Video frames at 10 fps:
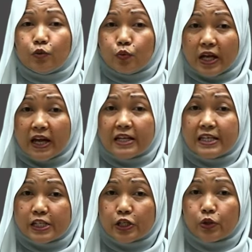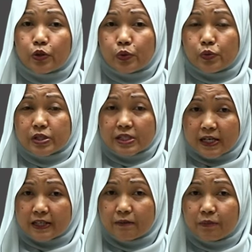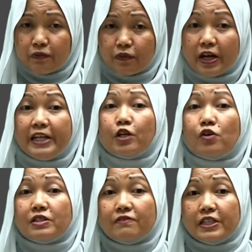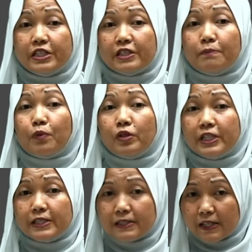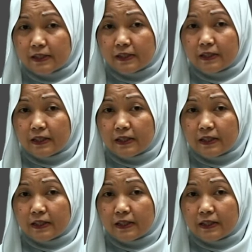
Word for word: we need to start before any conservation project started.